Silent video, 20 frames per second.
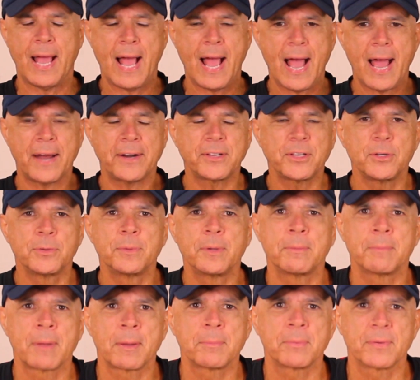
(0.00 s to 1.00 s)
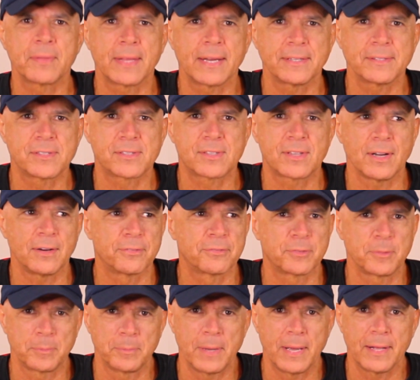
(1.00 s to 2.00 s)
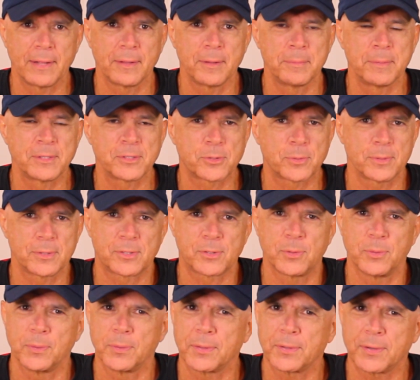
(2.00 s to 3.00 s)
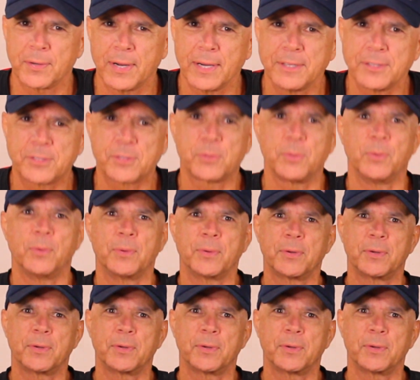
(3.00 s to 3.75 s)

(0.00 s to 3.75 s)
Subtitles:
how do you remember that stuff from elementary school or high school